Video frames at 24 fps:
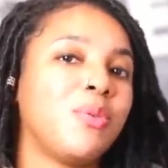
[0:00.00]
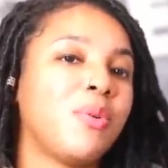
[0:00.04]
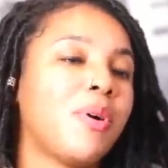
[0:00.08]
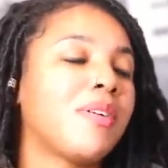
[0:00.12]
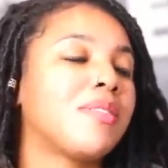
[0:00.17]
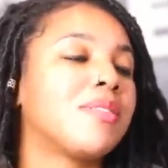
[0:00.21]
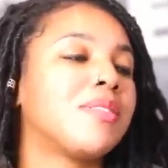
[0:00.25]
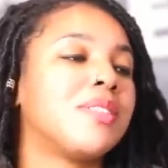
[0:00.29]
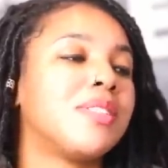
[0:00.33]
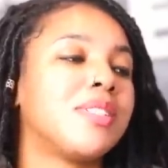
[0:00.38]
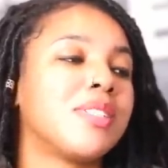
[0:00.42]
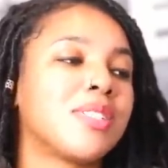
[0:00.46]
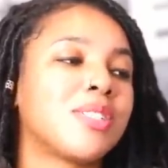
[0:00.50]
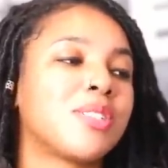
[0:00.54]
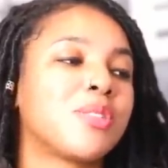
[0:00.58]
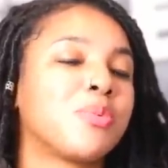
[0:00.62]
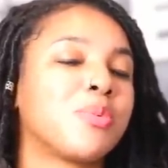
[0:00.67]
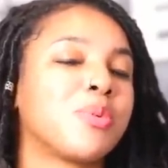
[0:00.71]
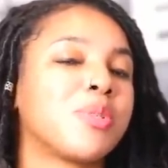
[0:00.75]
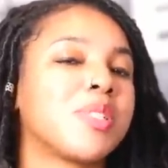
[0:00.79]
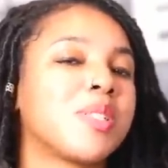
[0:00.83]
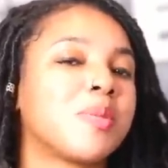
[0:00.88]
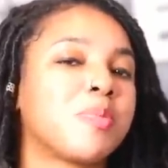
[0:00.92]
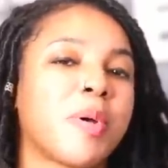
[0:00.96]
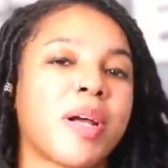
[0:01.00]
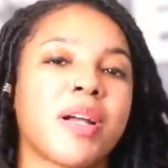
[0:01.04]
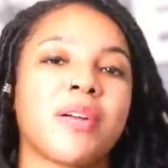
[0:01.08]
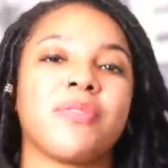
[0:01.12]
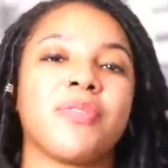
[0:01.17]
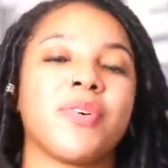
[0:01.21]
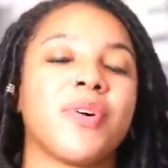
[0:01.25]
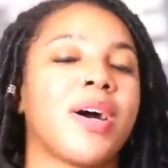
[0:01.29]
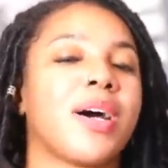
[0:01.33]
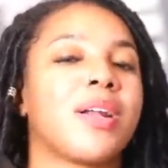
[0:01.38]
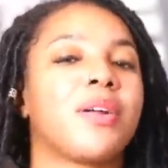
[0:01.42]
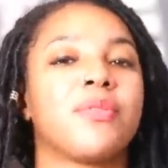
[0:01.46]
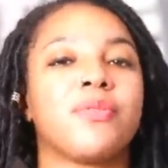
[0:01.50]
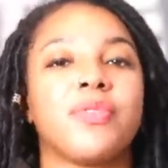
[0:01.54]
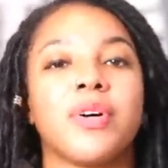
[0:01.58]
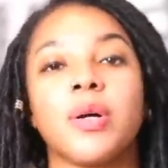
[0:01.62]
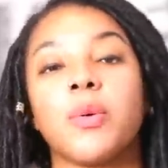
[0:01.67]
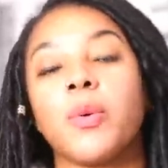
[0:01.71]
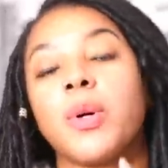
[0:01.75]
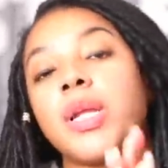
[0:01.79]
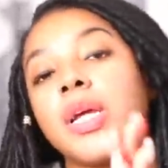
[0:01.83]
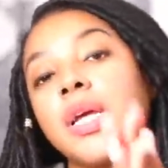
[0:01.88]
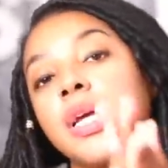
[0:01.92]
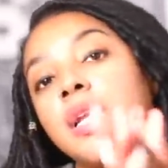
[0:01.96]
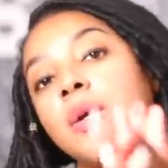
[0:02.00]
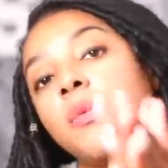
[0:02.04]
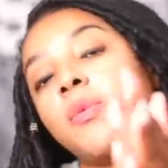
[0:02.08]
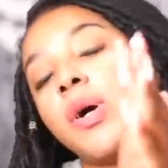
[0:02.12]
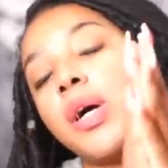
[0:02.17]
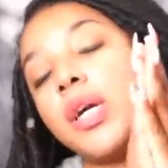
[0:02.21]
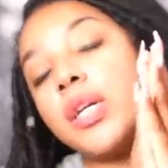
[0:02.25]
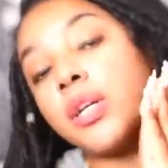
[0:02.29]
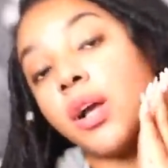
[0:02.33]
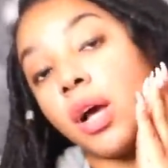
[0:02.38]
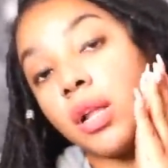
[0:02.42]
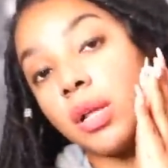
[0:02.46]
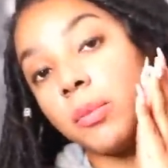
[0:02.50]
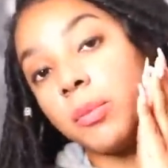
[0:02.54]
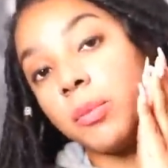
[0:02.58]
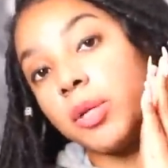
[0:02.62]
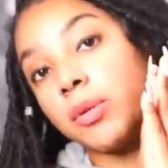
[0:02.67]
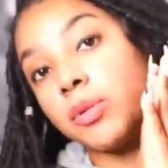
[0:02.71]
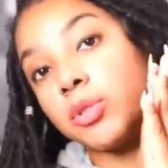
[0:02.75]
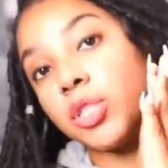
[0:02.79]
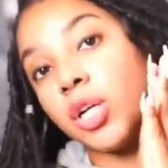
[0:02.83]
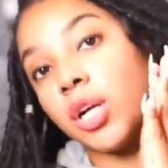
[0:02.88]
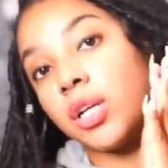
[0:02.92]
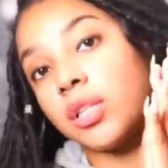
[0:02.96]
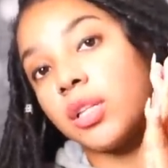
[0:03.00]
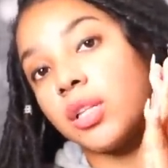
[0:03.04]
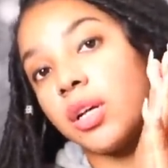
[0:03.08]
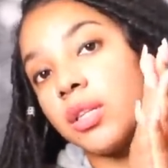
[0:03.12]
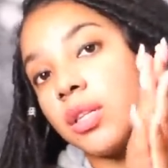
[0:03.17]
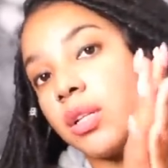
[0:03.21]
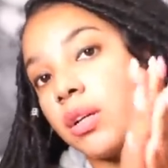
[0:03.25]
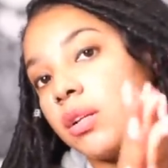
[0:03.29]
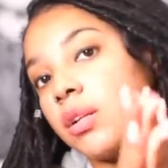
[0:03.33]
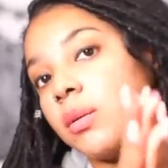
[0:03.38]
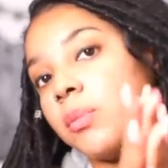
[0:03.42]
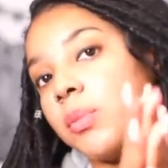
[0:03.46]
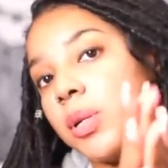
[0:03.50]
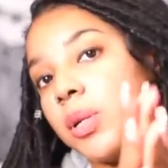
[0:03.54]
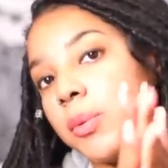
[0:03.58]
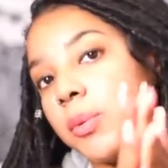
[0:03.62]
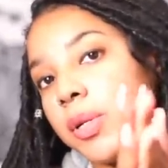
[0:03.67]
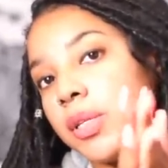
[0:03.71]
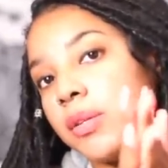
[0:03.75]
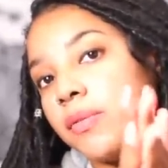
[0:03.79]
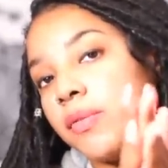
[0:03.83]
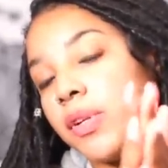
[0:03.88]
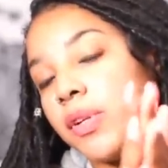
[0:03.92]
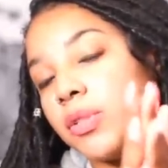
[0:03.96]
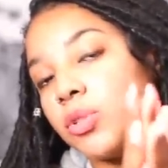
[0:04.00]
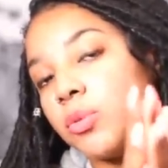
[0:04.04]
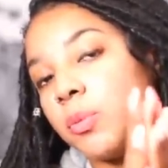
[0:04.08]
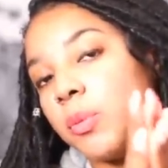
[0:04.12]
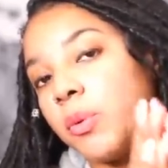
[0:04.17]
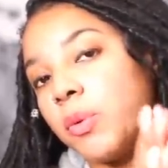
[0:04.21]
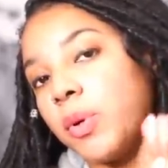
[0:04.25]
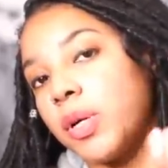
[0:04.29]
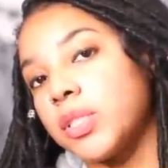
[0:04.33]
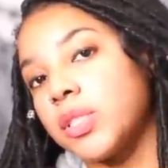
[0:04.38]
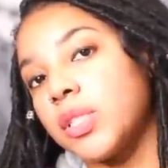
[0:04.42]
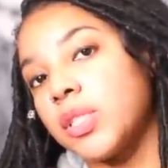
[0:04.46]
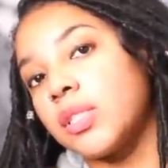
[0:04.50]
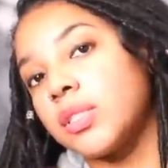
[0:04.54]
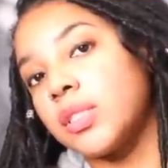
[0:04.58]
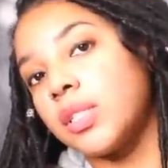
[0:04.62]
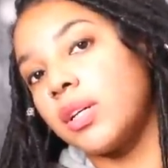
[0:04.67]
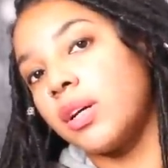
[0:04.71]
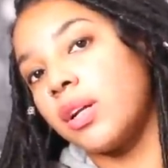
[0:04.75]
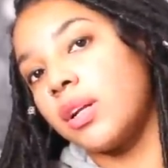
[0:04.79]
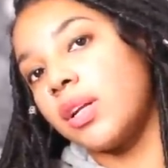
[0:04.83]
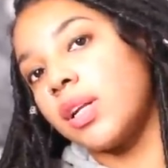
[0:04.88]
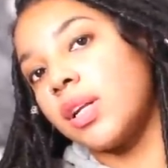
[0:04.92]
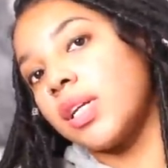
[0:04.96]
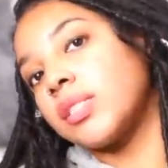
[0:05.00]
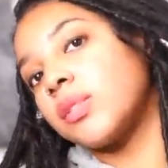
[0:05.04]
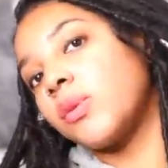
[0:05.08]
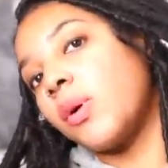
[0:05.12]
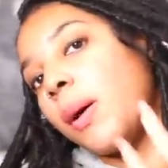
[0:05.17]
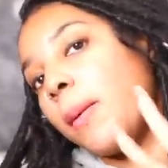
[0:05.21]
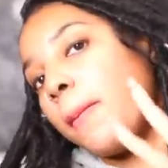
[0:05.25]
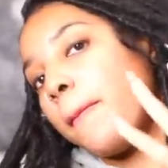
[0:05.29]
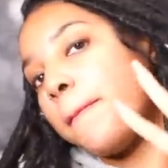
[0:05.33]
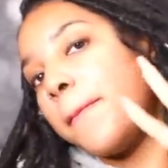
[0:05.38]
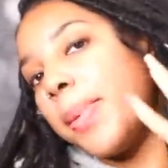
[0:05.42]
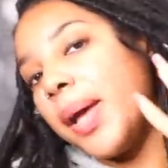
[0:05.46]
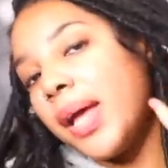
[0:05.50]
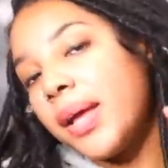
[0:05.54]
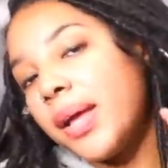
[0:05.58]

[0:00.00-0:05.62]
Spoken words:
You are disrespectful. I don't fuck with it. Anyway, y'all let me know what y'all thought though. Let me know what other videos you want to watch, and I'll see y'all in the next one.